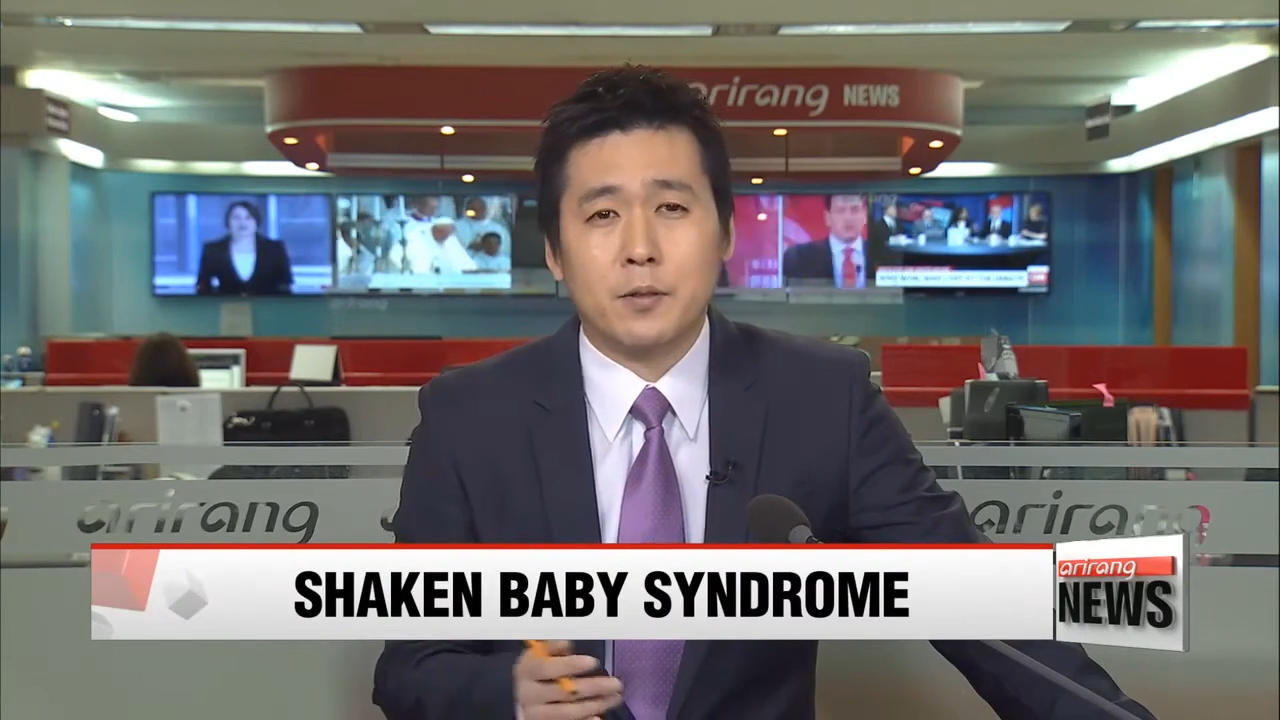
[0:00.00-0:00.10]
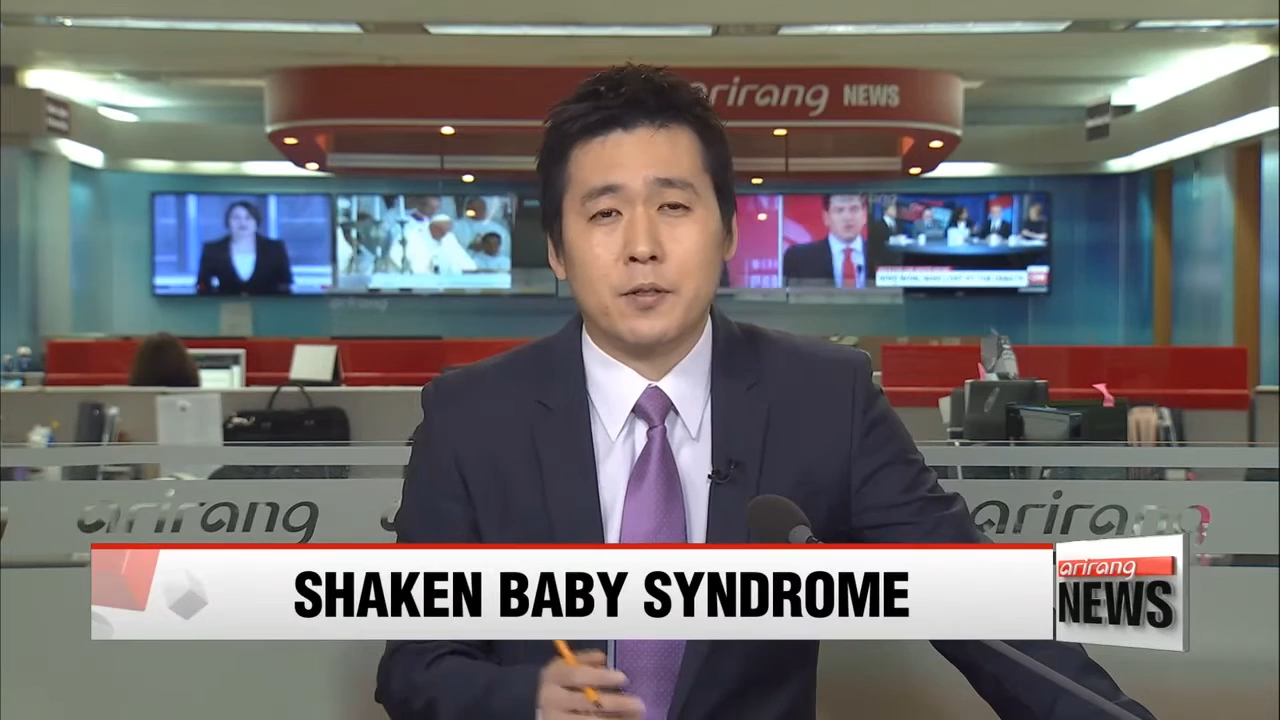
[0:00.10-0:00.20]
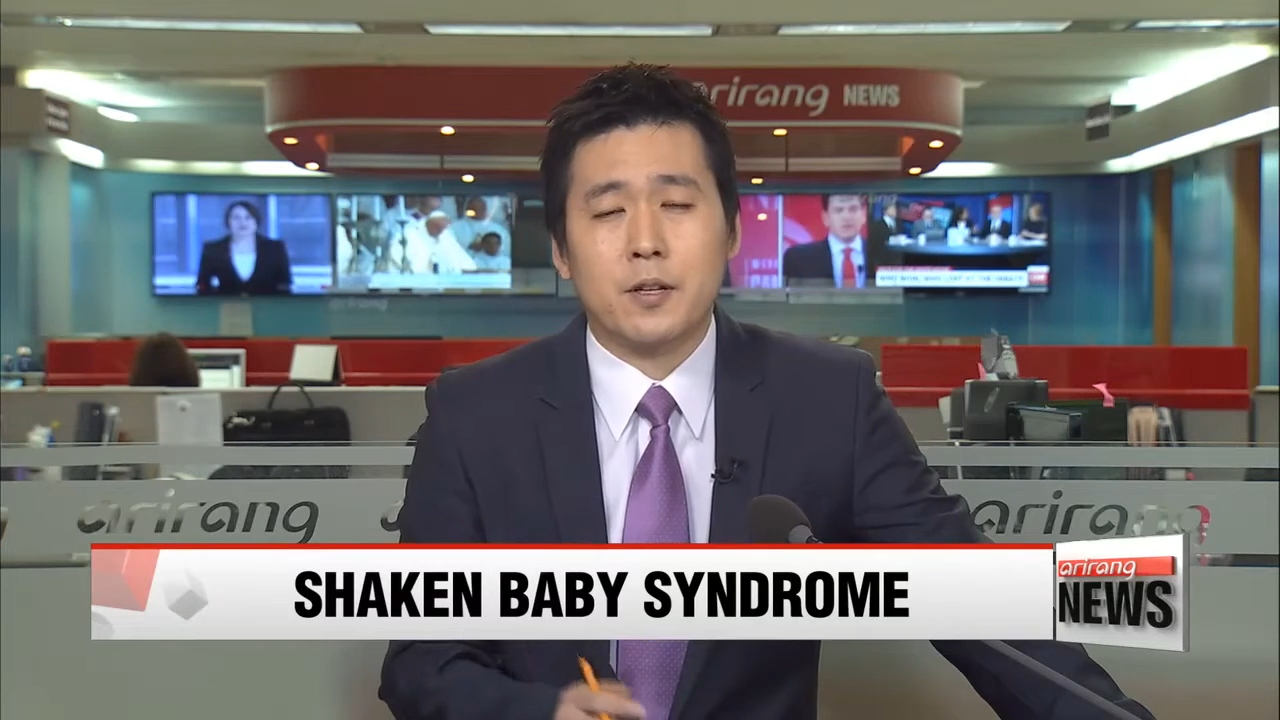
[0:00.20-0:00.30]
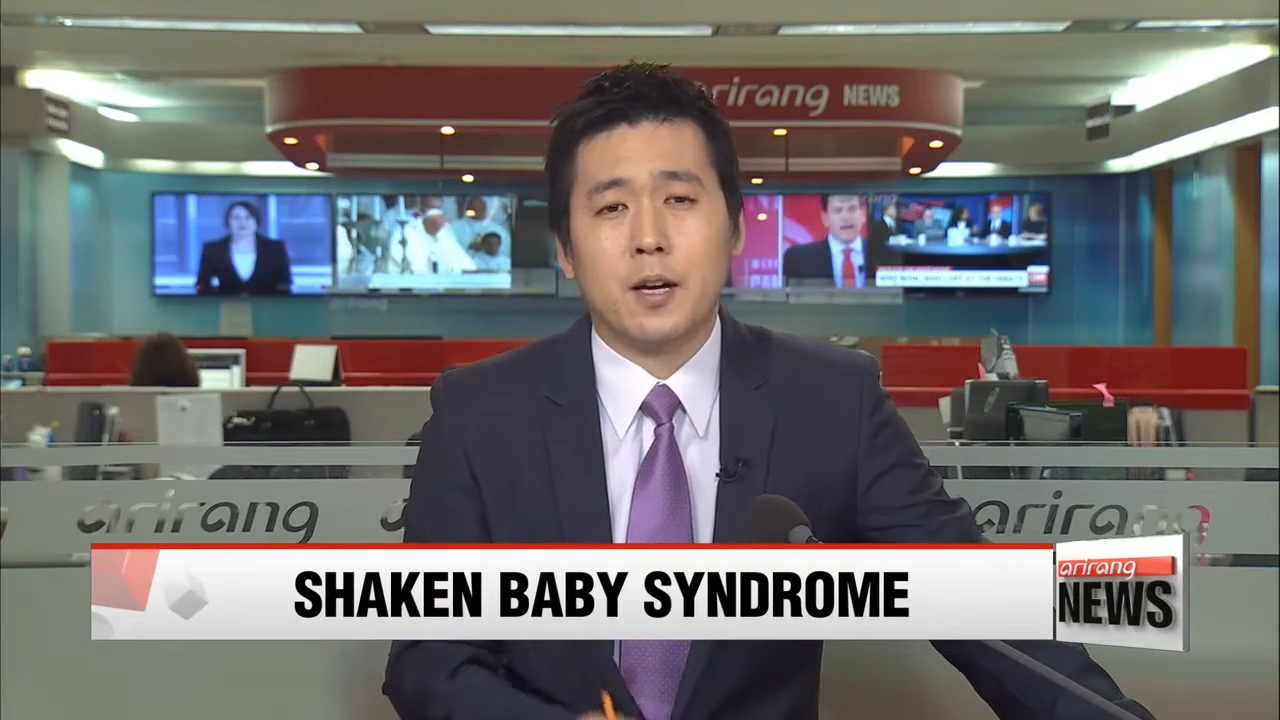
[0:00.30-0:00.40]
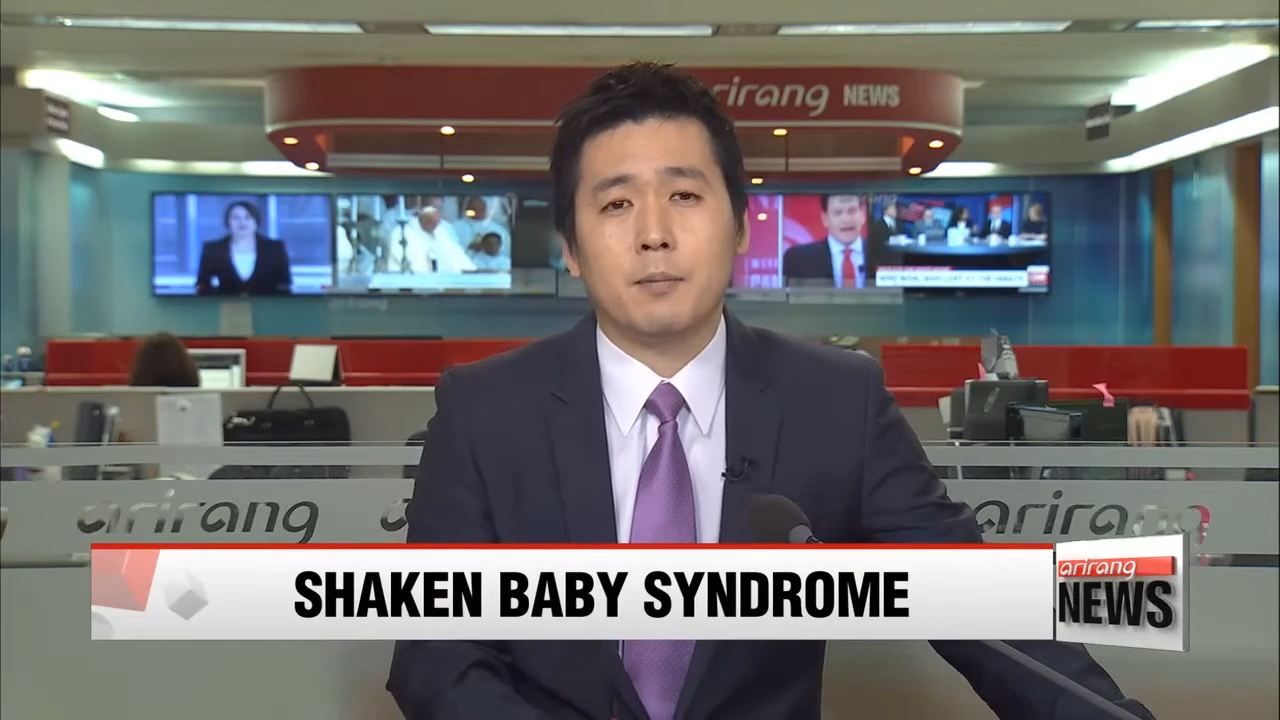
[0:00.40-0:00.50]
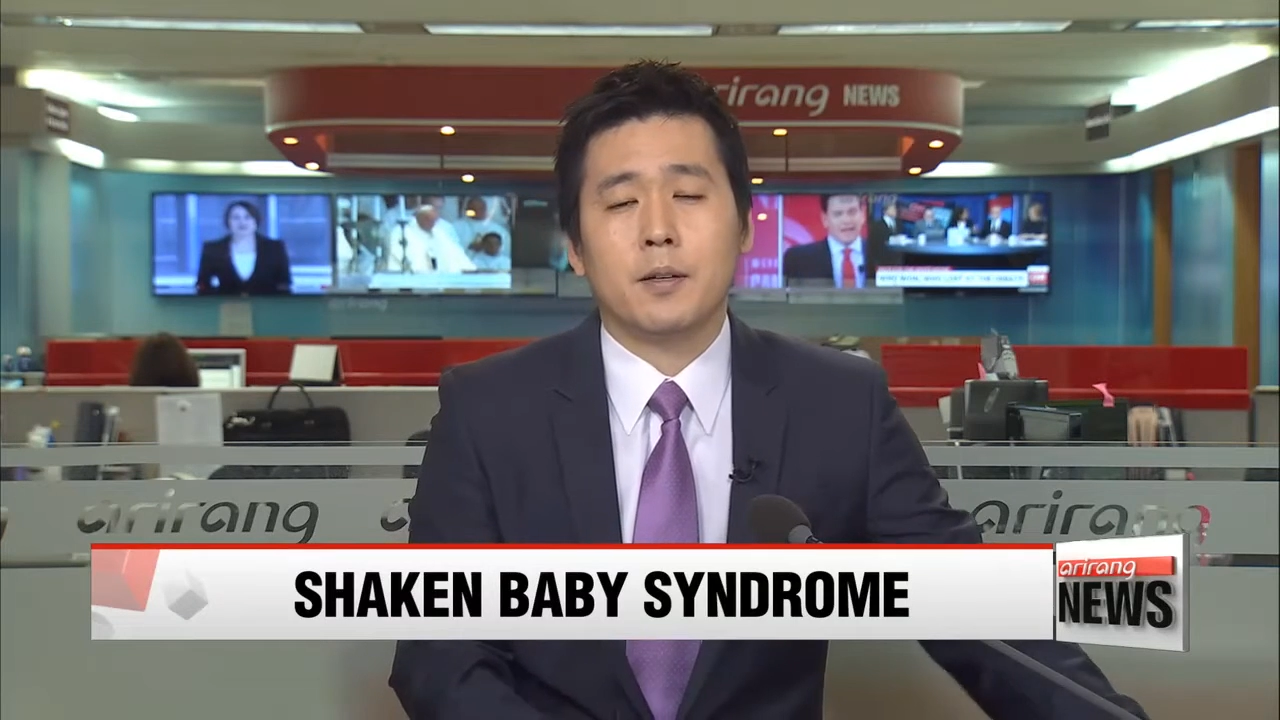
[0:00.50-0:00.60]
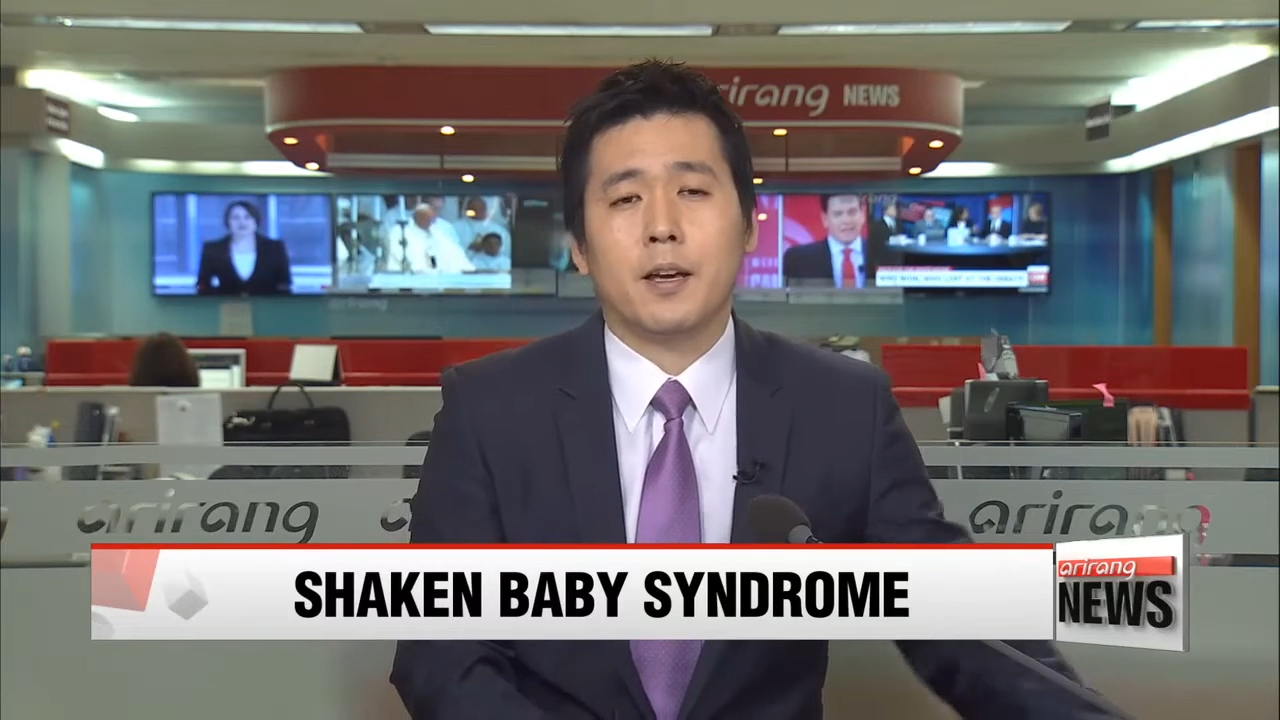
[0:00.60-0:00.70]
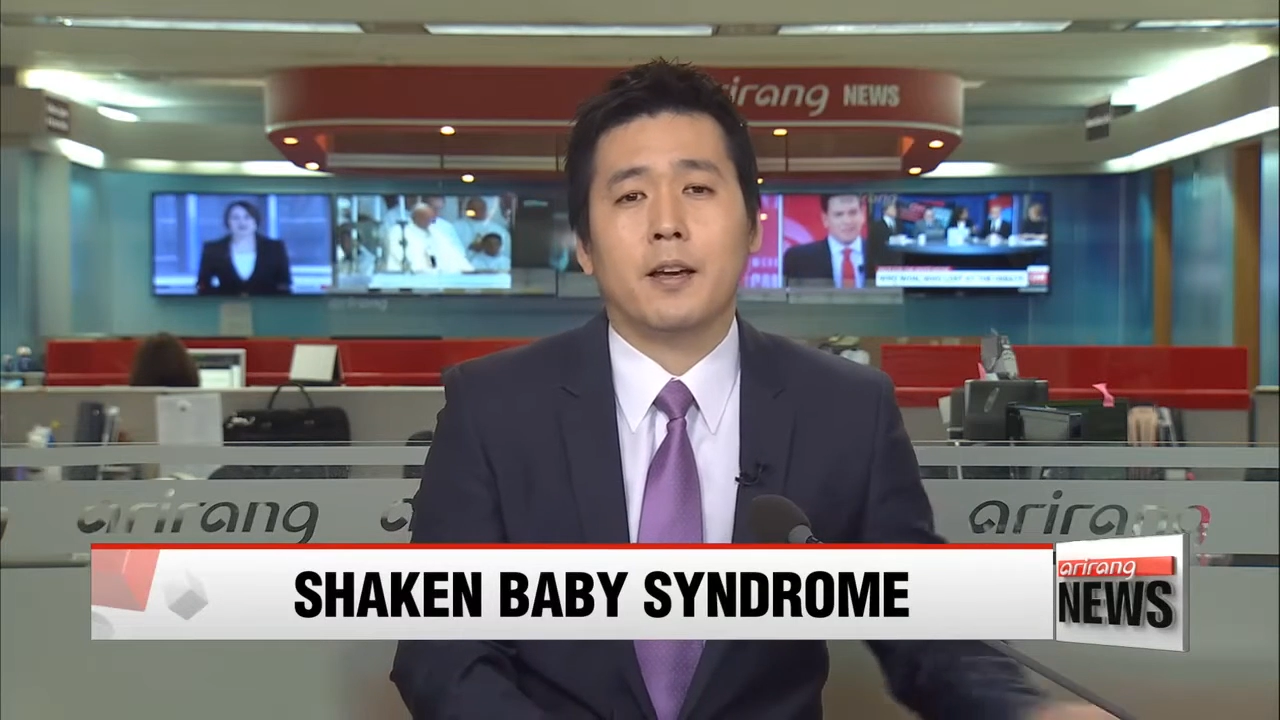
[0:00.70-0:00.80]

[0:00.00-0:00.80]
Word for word: to stop,